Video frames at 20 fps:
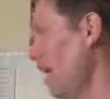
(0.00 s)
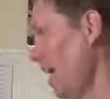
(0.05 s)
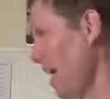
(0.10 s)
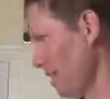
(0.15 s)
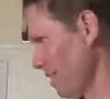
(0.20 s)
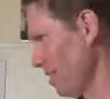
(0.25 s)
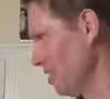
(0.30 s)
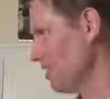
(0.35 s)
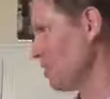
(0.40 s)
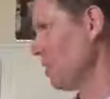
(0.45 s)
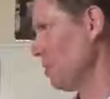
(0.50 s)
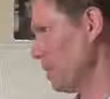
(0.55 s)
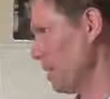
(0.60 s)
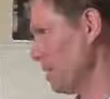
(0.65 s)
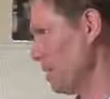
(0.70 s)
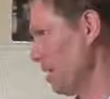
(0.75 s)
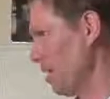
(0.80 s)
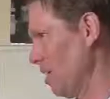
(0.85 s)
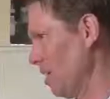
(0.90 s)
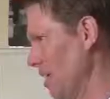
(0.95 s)
at the
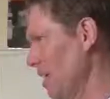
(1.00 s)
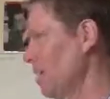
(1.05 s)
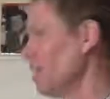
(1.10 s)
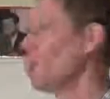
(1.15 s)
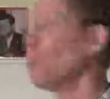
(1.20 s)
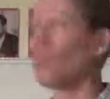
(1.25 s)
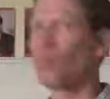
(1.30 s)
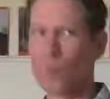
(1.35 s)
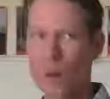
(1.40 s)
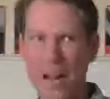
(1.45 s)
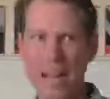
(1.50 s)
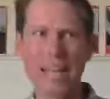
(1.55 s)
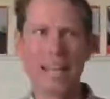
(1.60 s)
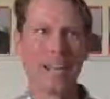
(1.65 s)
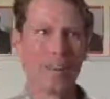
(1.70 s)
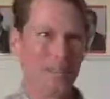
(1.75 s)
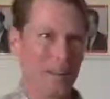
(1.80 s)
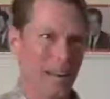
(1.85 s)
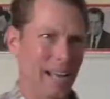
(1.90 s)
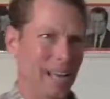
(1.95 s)
cemetery
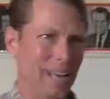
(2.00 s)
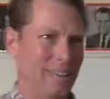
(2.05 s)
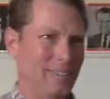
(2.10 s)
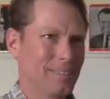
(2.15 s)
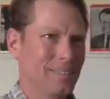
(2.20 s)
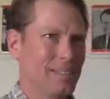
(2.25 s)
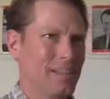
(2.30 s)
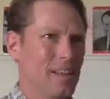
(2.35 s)
running around.